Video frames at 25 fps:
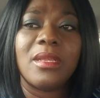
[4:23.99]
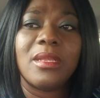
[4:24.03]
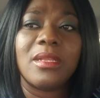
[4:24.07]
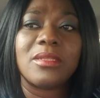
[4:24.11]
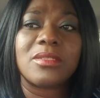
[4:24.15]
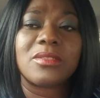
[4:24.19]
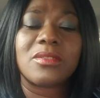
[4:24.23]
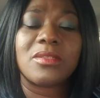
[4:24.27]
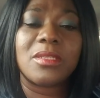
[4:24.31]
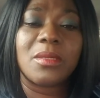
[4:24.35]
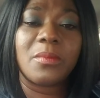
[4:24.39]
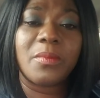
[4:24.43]

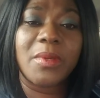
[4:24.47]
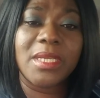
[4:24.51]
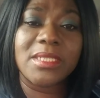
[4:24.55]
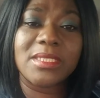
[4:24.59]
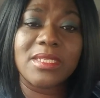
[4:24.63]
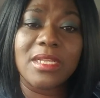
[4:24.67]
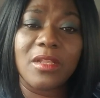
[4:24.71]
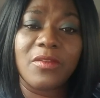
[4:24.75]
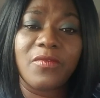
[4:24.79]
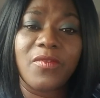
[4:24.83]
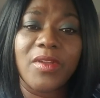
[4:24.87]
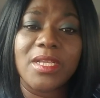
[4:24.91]
So the
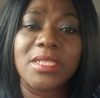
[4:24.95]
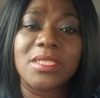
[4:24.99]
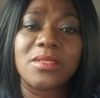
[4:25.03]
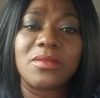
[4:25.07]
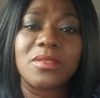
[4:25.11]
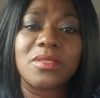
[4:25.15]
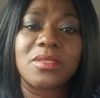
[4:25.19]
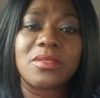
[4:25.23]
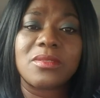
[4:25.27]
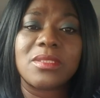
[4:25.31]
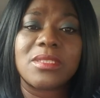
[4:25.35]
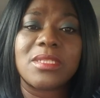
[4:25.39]
best advice
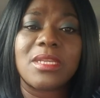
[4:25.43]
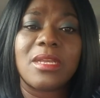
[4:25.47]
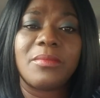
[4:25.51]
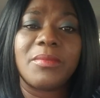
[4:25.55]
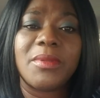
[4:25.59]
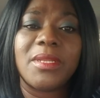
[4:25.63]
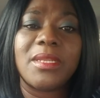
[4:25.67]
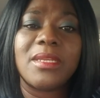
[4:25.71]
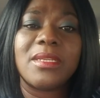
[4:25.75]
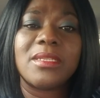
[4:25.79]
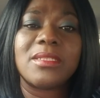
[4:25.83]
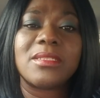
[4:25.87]
was to
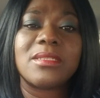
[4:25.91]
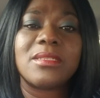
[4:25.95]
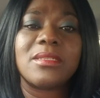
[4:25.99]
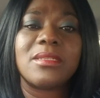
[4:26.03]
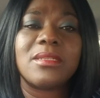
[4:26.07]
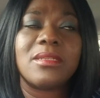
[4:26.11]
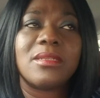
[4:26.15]
terminate.